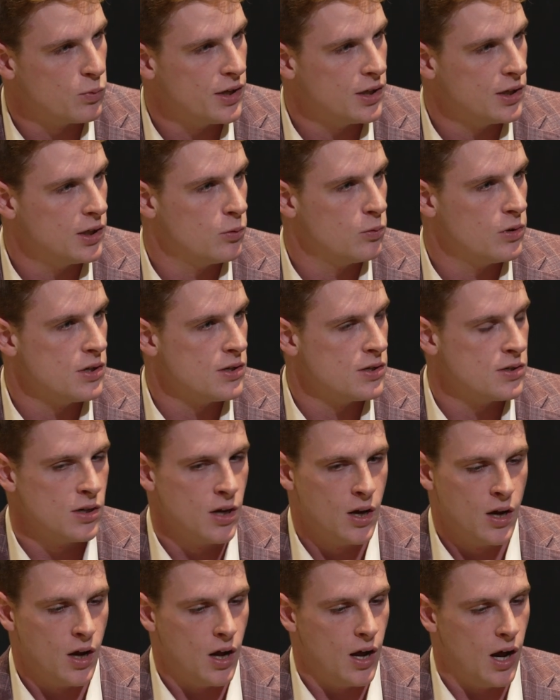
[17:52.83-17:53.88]
Whether it was
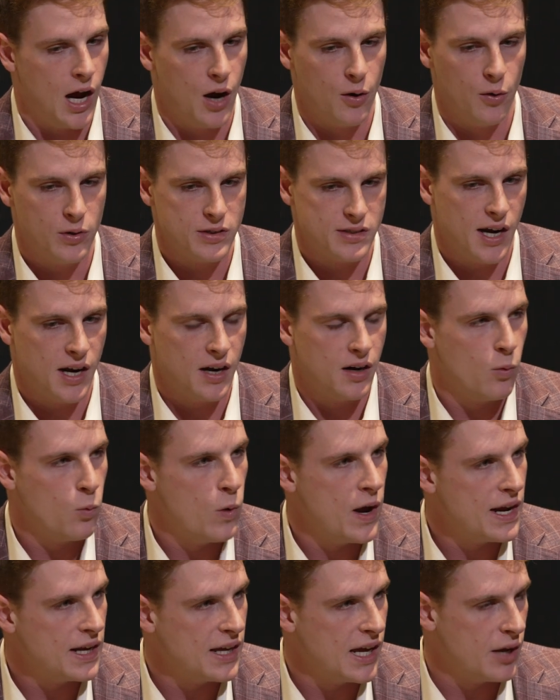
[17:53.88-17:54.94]
I was at an
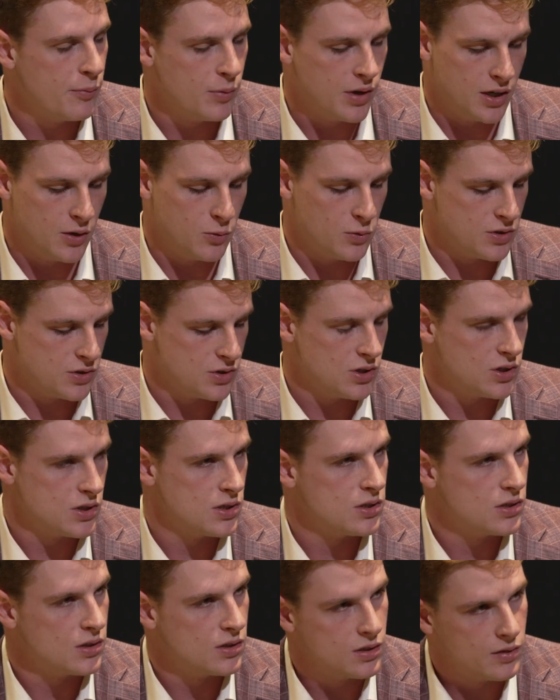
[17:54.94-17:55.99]
away game and it was
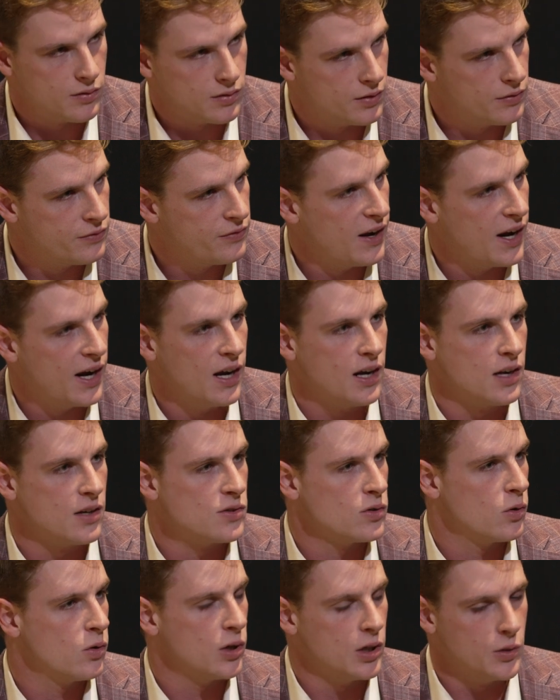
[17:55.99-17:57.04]
just the
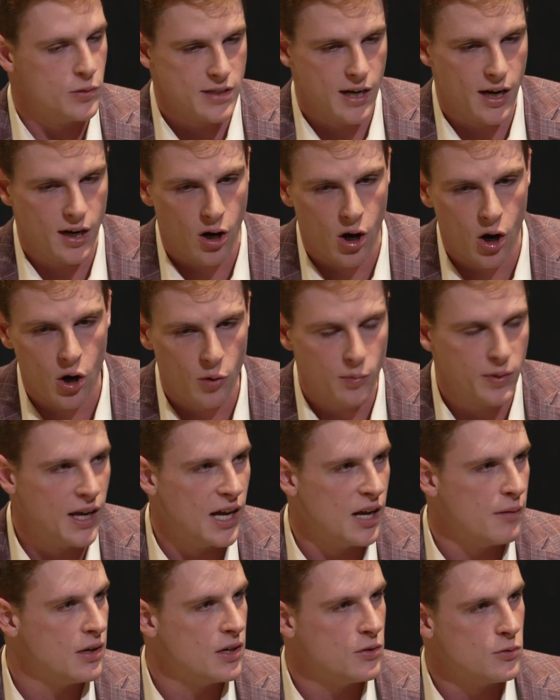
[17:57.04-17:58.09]
fans, or it was at a home
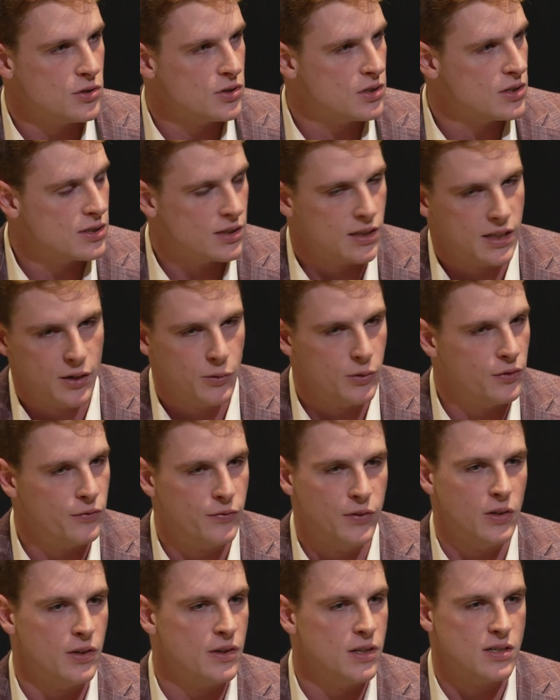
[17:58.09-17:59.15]
game and it was
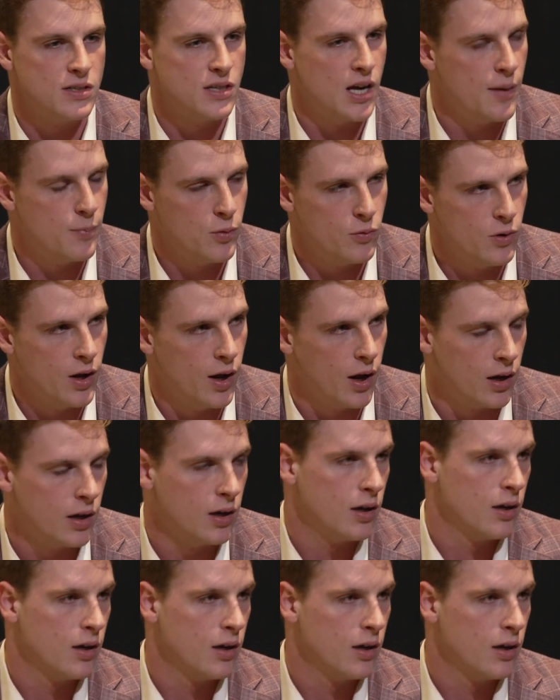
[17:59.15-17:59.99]
feeling this type of way.